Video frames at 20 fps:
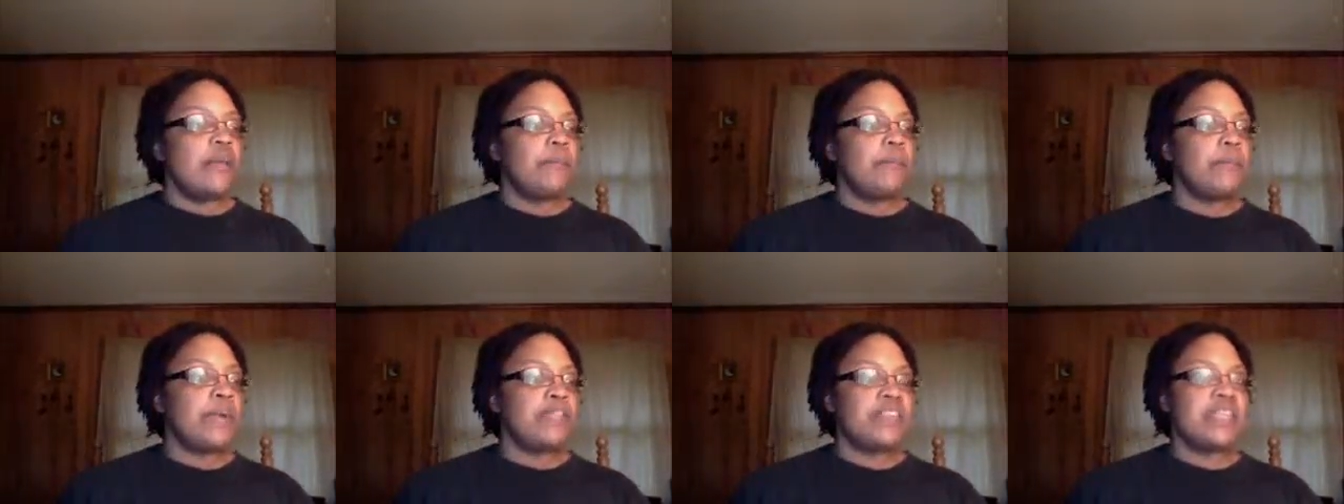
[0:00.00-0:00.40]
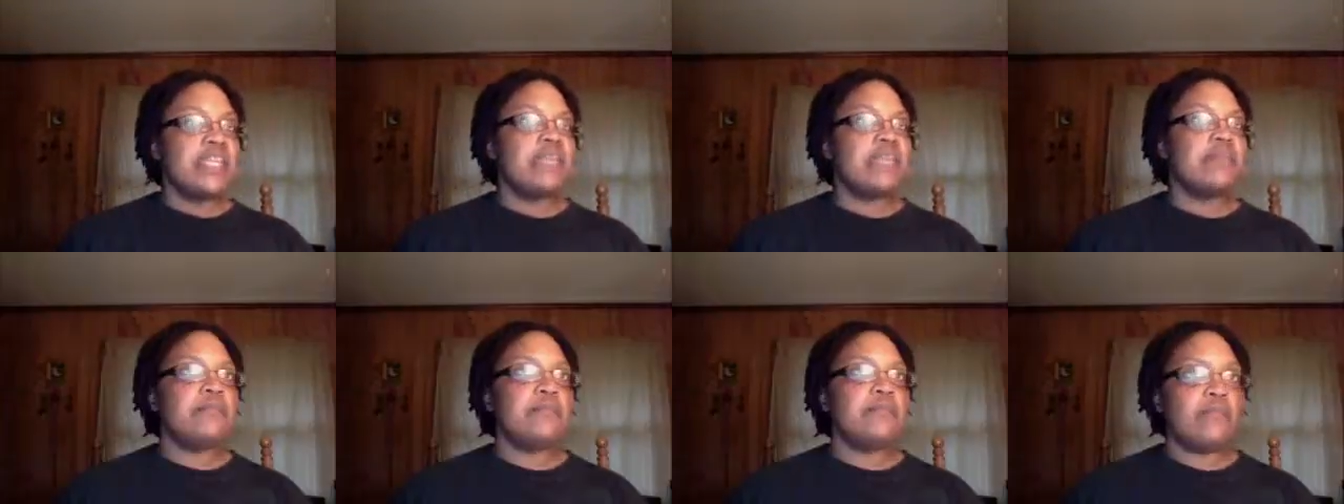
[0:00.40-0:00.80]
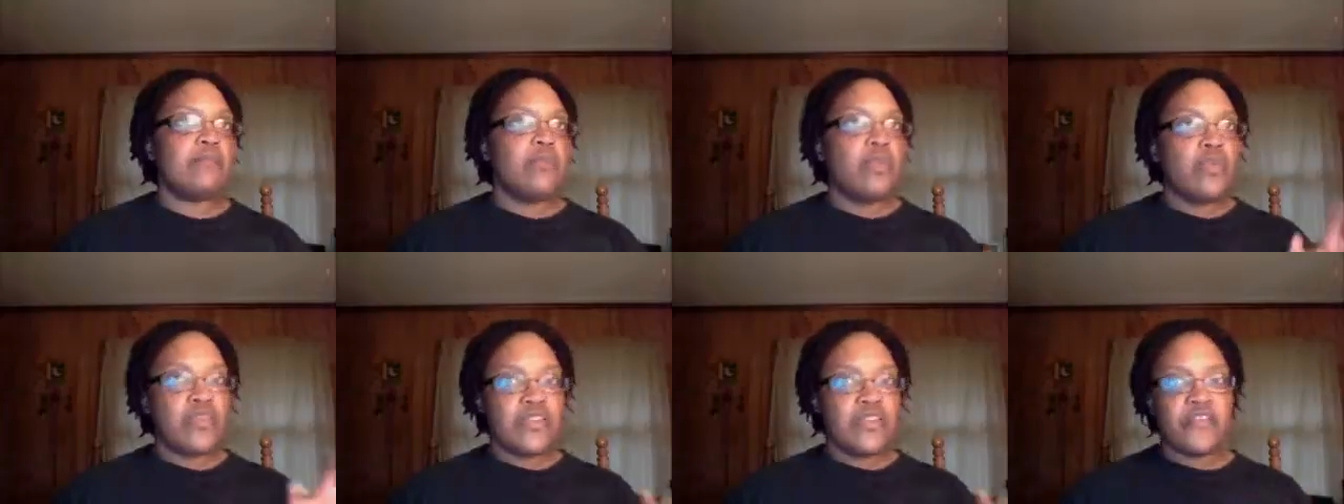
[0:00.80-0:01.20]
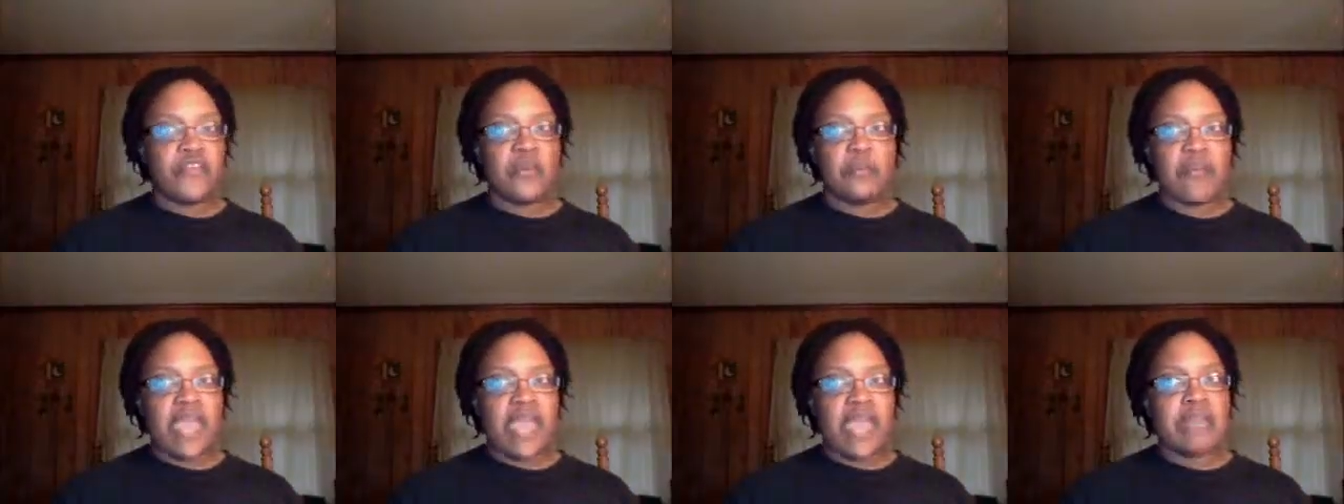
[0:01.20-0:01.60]
But then moving
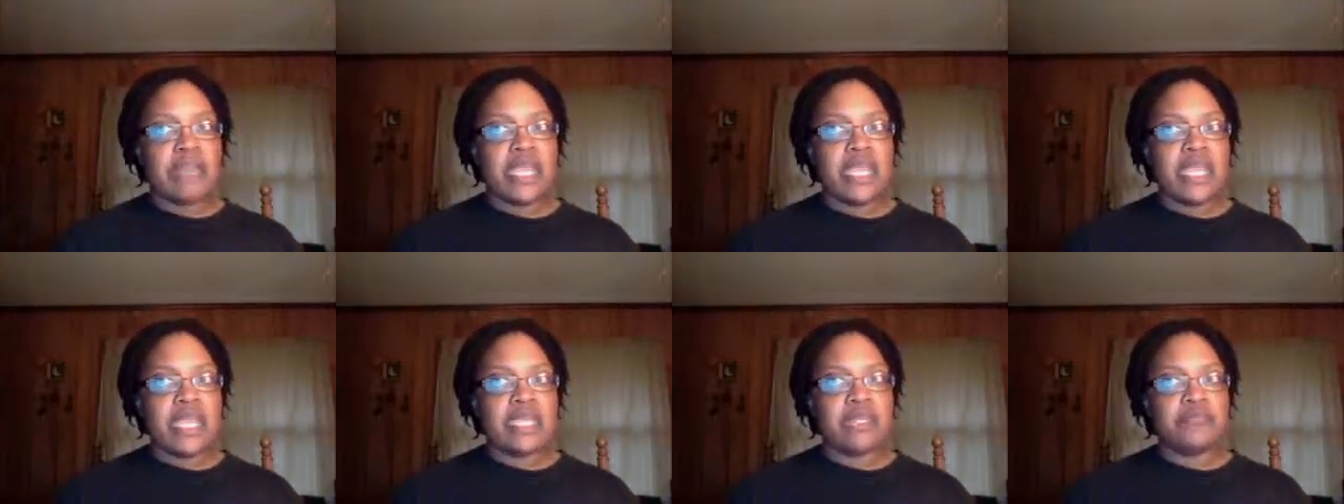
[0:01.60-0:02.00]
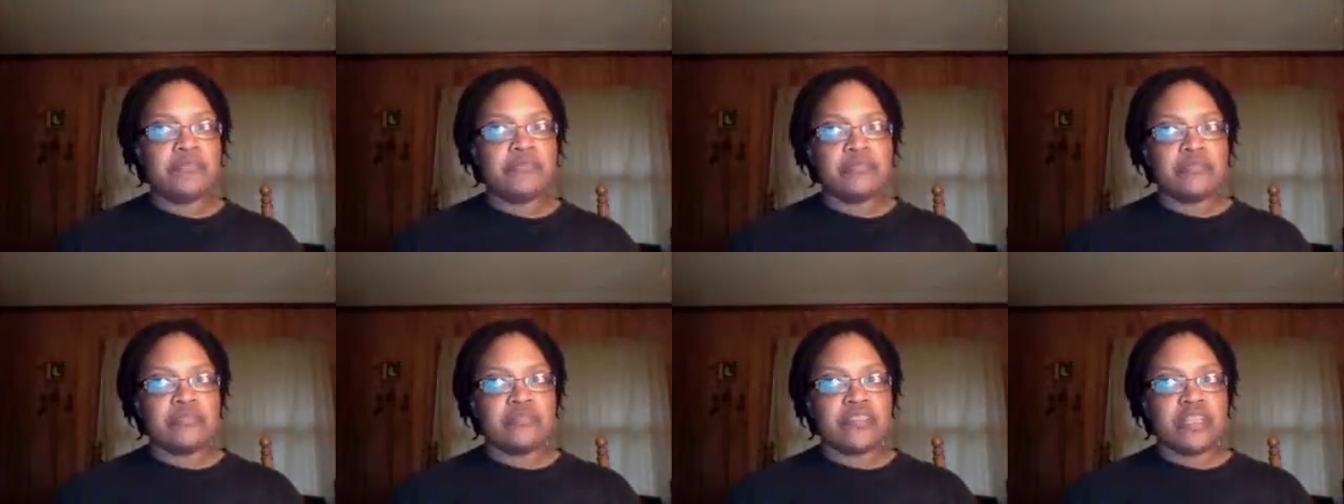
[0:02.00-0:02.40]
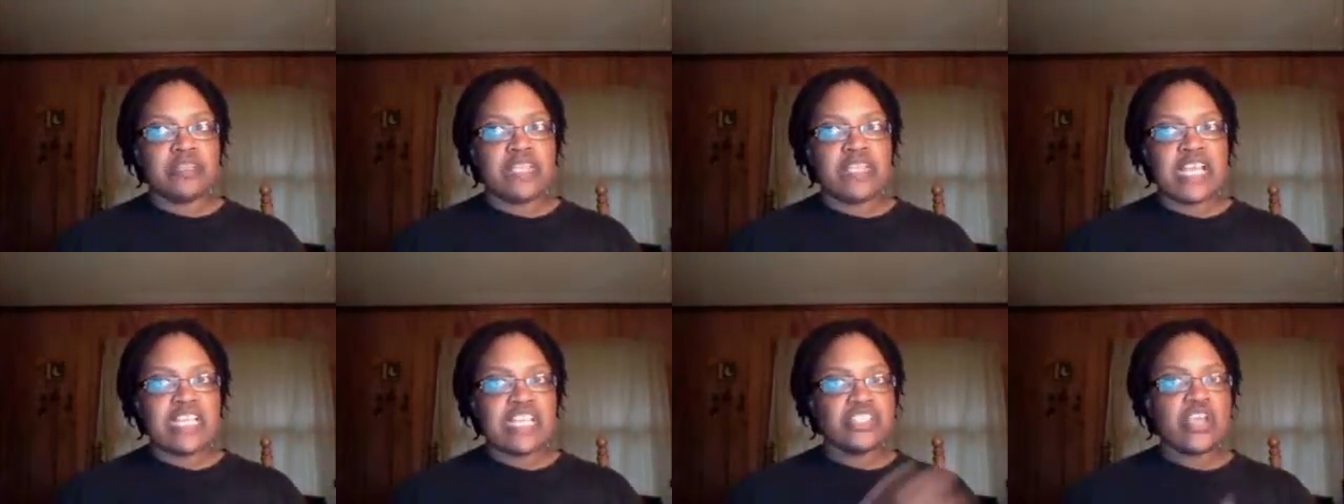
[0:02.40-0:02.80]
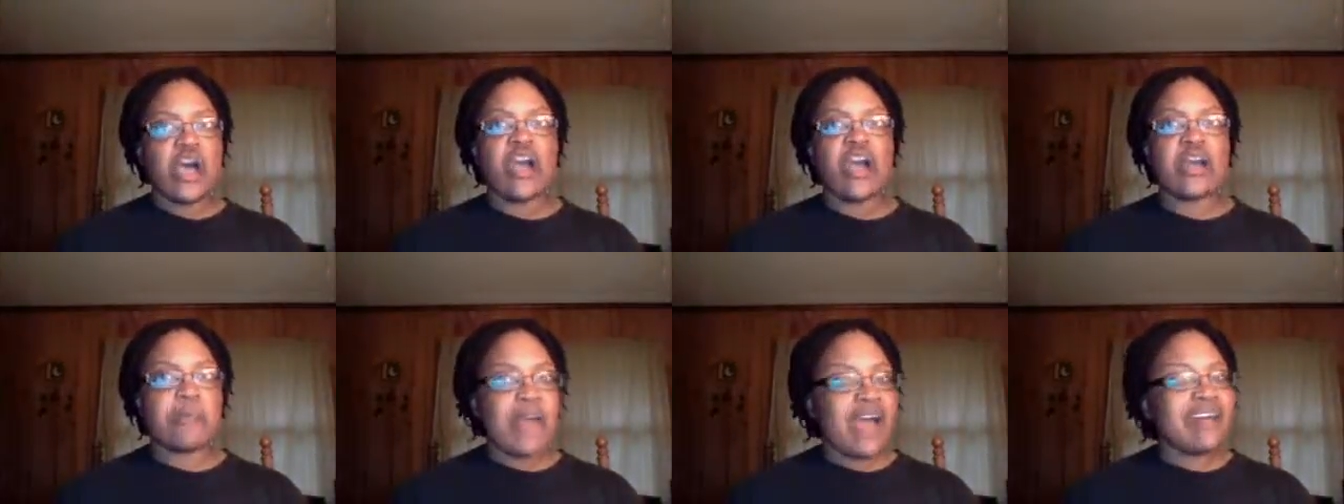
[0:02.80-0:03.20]
from Batman, let's
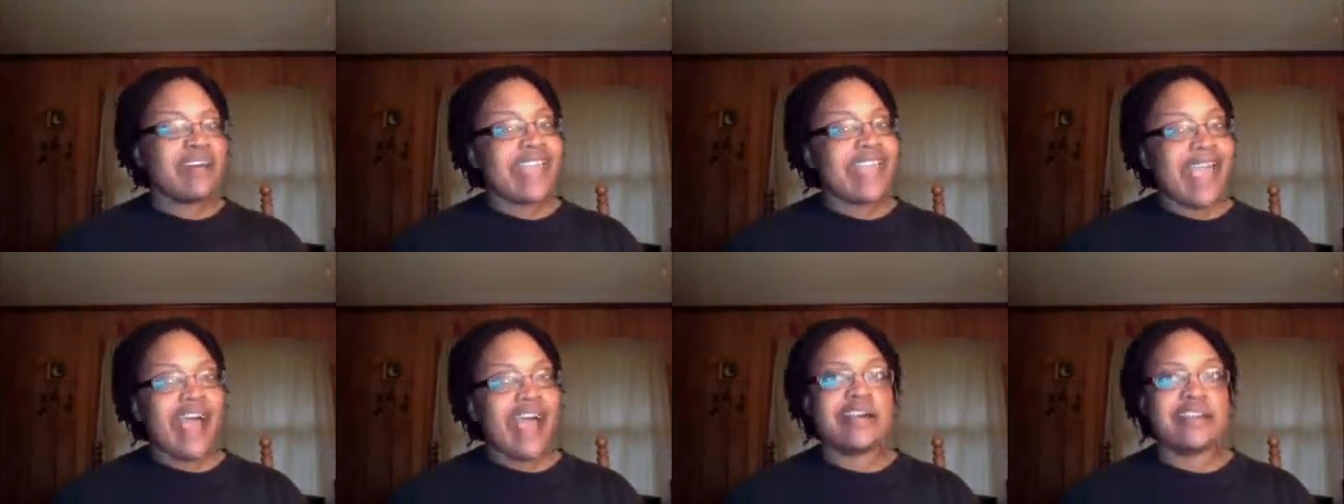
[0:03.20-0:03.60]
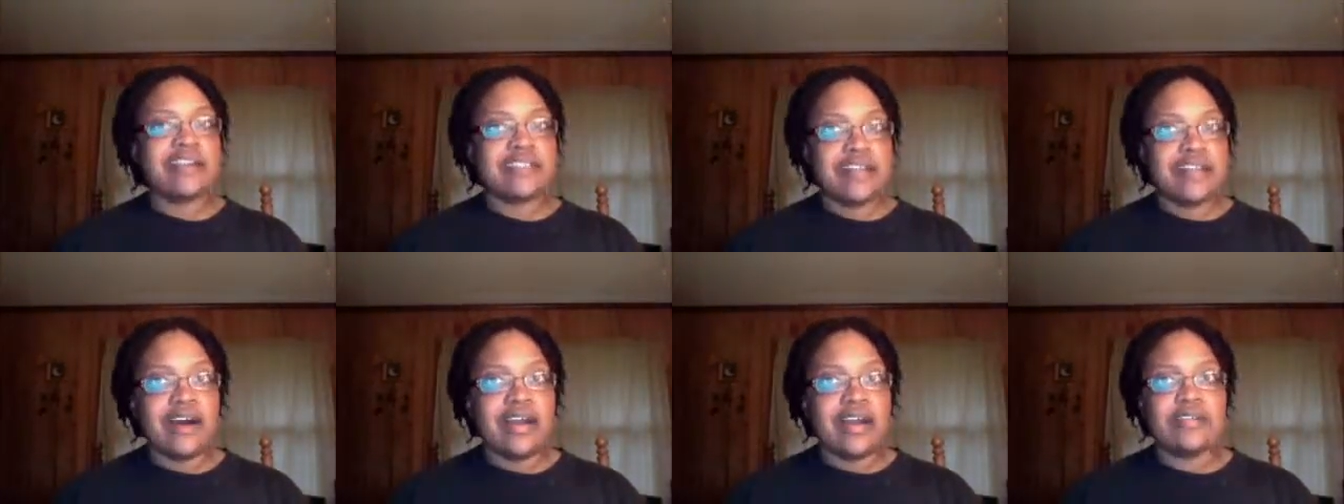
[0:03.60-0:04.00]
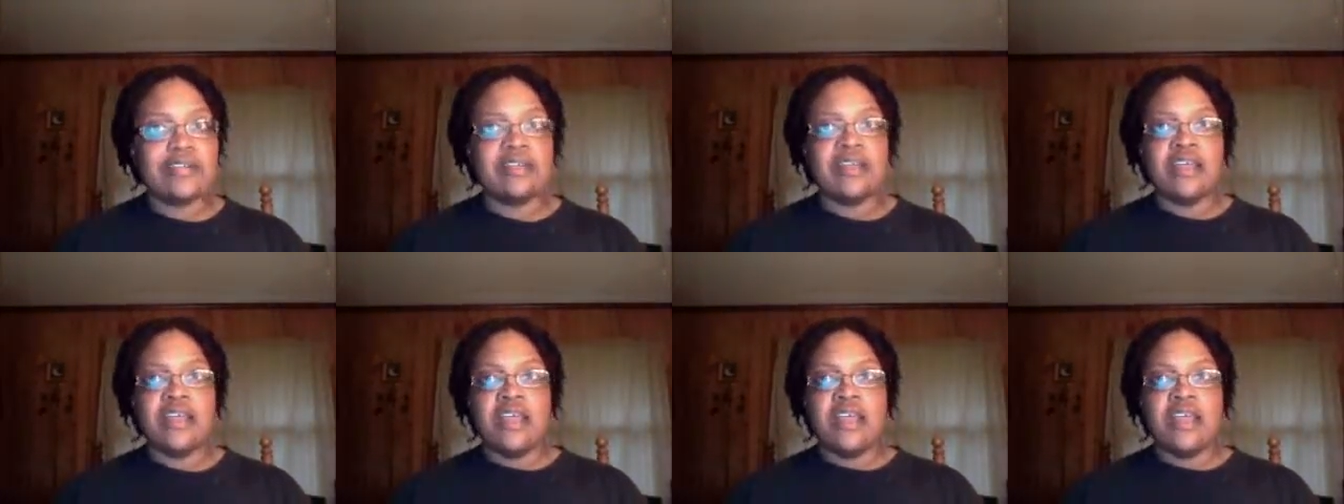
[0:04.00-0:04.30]
talk about Gal Gadot.